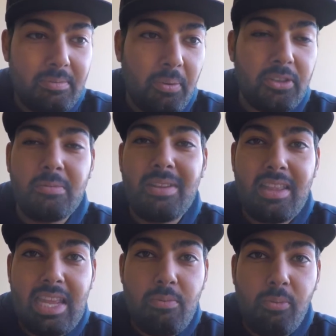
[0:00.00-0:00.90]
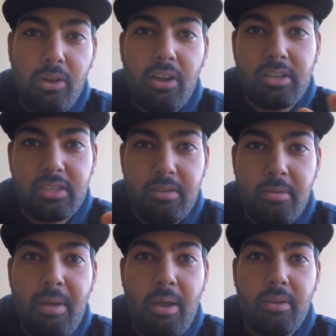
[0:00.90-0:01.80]
possibly the worst
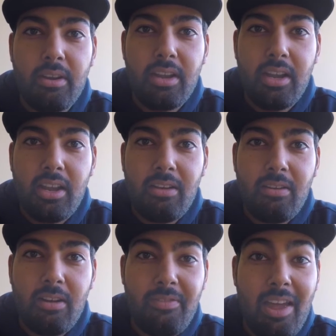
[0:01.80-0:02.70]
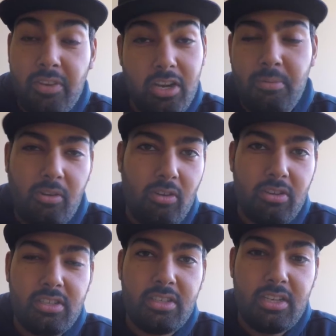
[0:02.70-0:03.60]
mount I've ever come
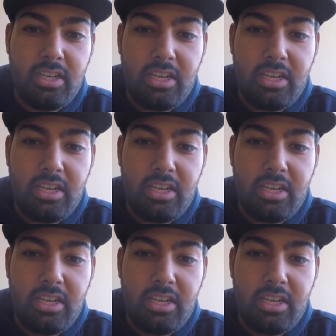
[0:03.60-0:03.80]
across.